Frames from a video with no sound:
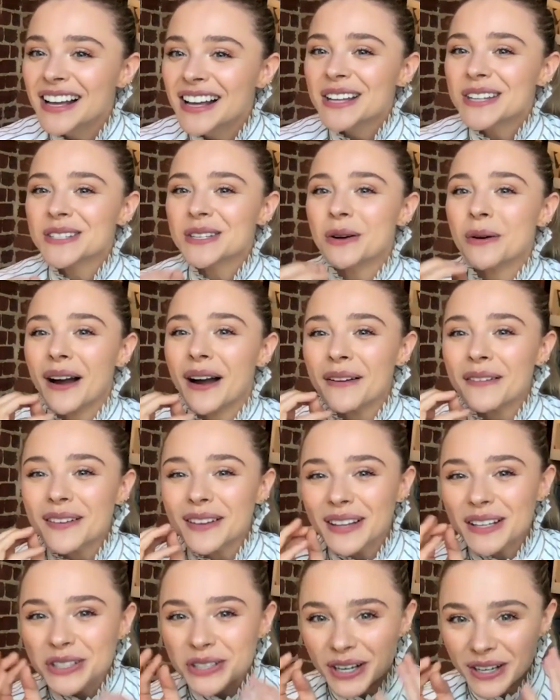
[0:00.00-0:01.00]
So I
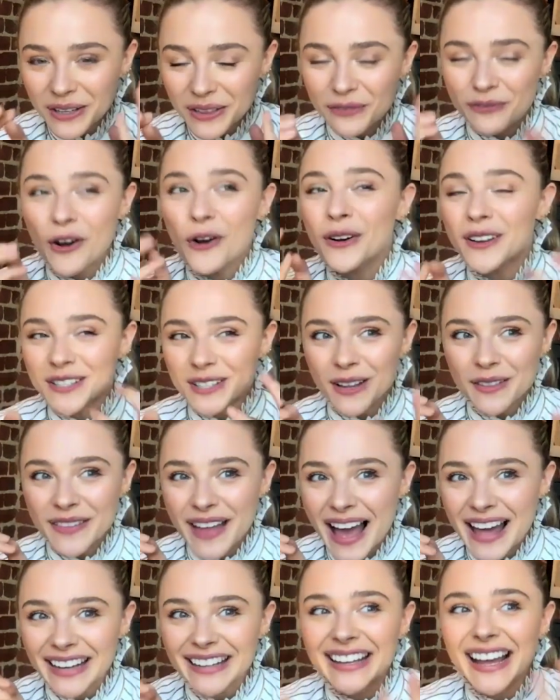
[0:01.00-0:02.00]
really tried to focus on
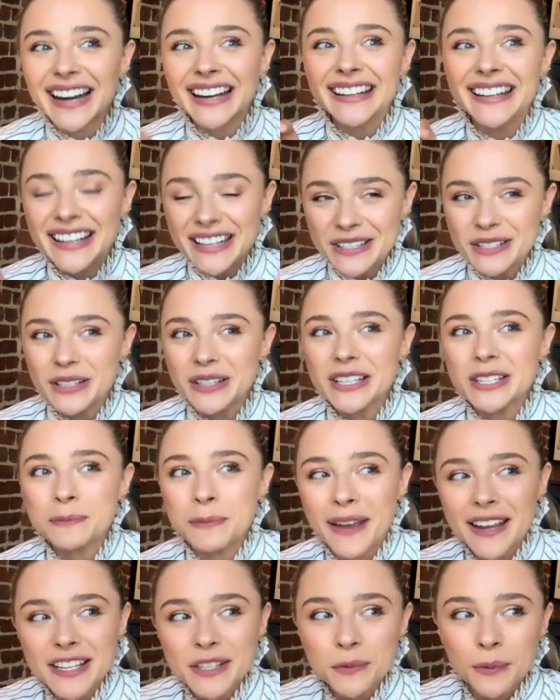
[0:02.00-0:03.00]
that and kind of get into the
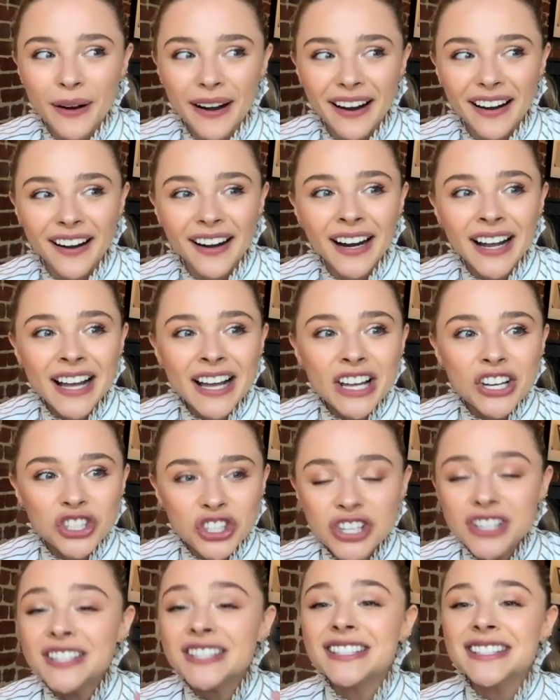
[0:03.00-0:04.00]
space where
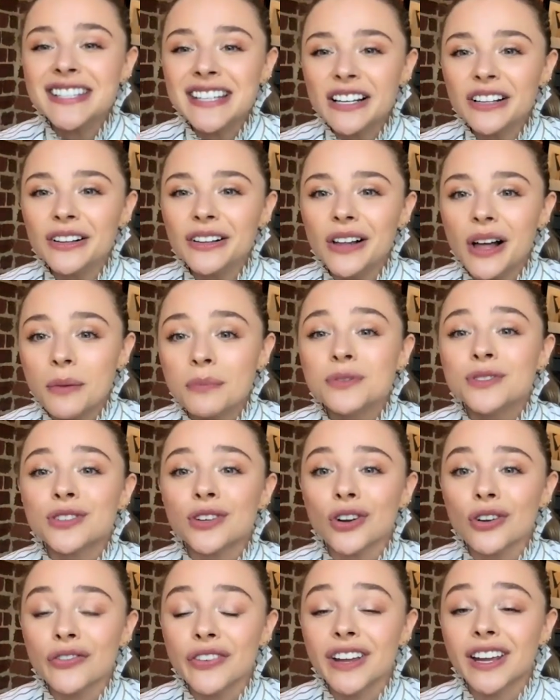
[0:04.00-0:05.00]
she's still
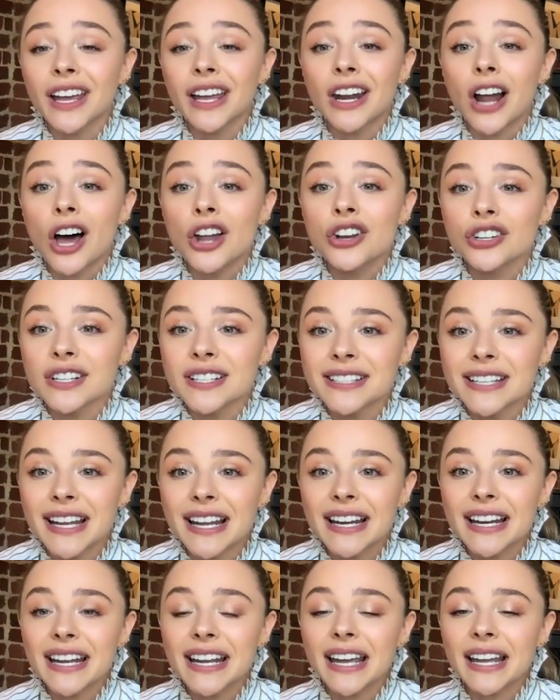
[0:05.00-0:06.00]
observing and
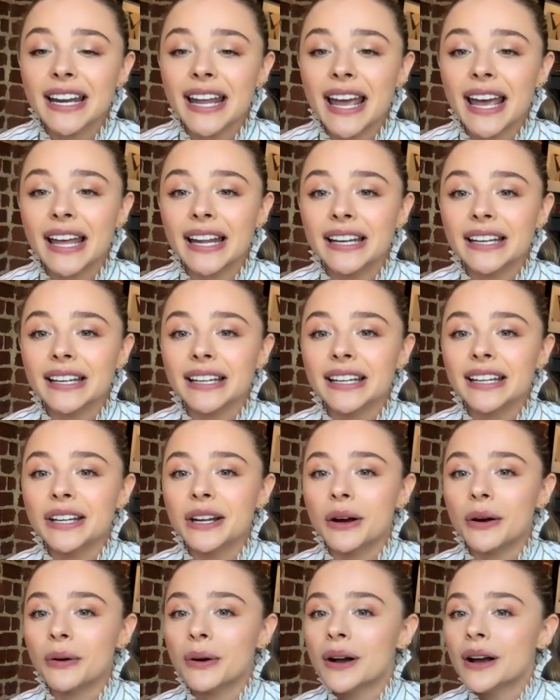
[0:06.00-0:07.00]
understanding and, and, you
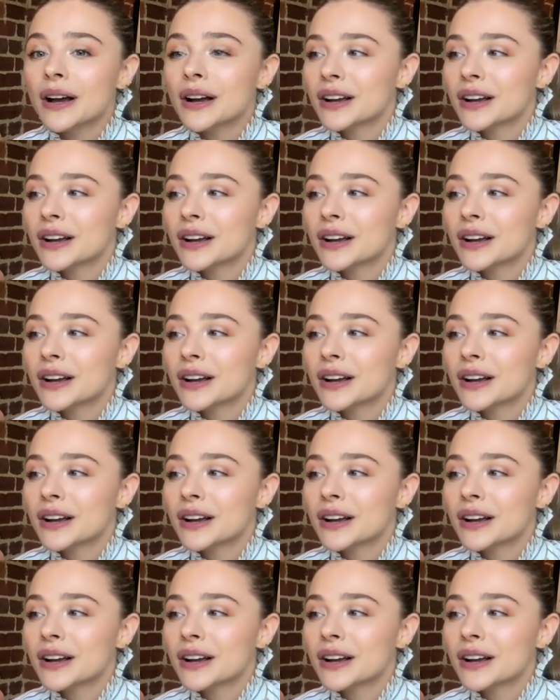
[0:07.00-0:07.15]
know,